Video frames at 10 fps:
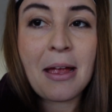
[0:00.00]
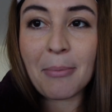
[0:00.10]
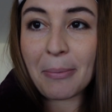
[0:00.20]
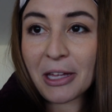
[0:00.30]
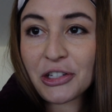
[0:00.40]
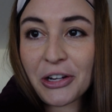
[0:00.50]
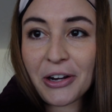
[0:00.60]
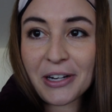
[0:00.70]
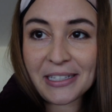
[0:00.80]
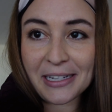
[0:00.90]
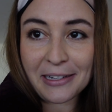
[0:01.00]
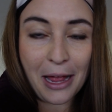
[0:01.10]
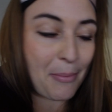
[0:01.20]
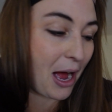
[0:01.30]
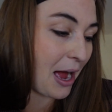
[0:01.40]
My blood sugar did
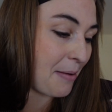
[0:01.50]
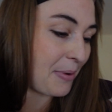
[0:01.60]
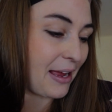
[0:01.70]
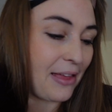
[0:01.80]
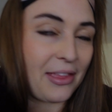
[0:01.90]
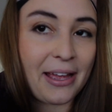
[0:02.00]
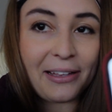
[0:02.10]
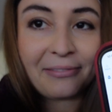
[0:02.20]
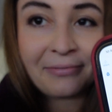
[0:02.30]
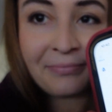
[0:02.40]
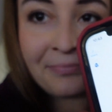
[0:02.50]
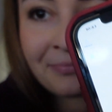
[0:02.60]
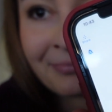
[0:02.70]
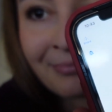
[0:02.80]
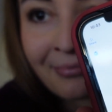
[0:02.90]
come up, and then
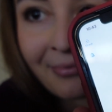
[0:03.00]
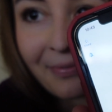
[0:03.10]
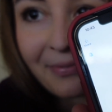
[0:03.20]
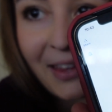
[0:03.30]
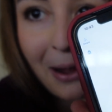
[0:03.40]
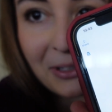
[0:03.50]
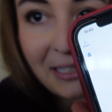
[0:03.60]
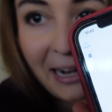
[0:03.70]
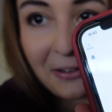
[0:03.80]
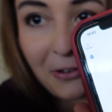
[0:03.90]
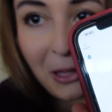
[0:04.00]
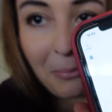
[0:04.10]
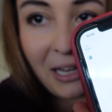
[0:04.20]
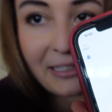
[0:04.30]
now it's kind of falling back